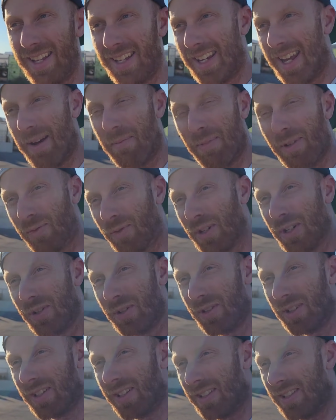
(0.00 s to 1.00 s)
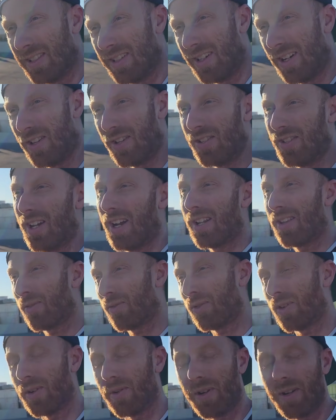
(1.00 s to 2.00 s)
can't believe we're doing this on the side of the
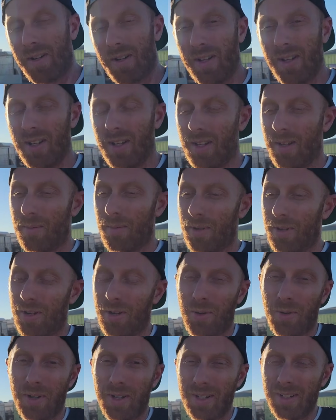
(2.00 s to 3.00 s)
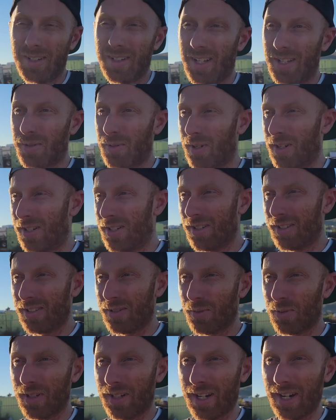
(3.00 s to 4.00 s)
freeway. But you know what? That's what it took
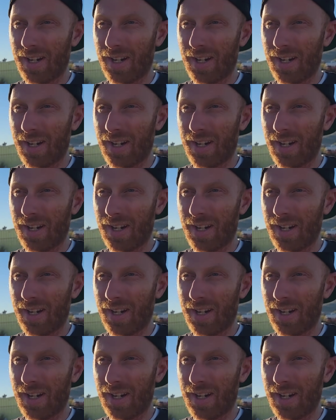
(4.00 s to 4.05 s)
to work